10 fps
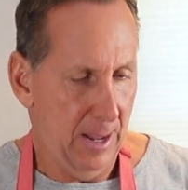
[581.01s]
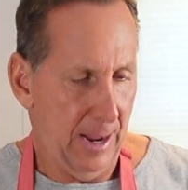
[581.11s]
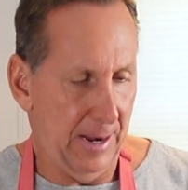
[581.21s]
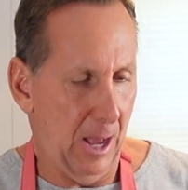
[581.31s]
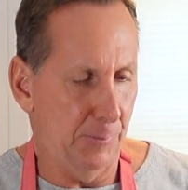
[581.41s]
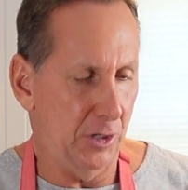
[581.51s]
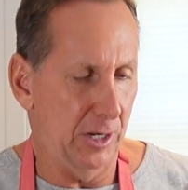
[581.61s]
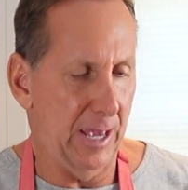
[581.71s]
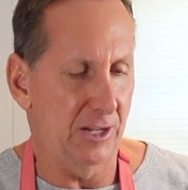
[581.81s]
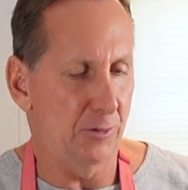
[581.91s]
and helps you to
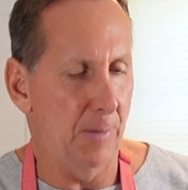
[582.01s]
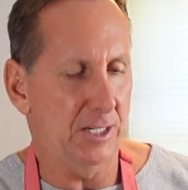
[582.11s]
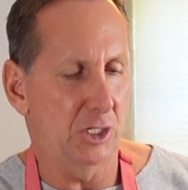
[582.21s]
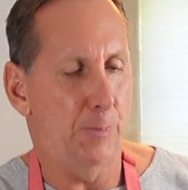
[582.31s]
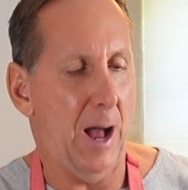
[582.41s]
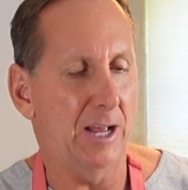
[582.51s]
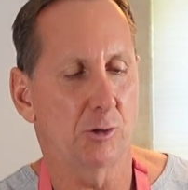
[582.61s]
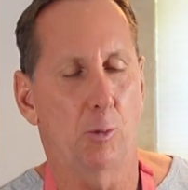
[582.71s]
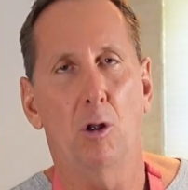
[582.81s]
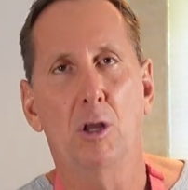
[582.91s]
get as much as
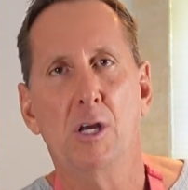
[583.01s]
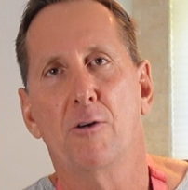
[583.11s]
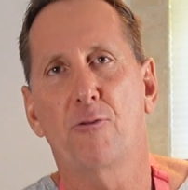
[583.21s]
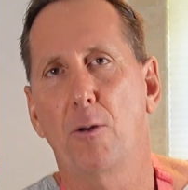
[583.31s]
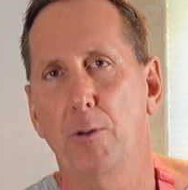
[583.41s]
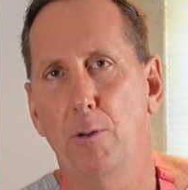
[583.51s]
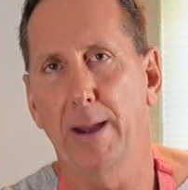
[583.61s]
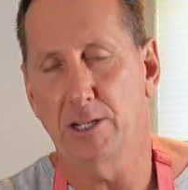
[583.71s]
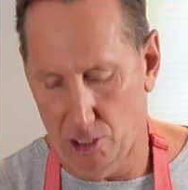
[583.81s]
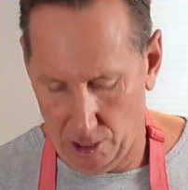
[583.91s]
possible from your
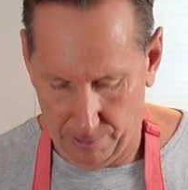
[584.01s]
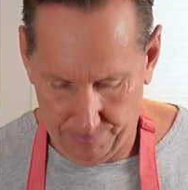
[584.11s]
mixture.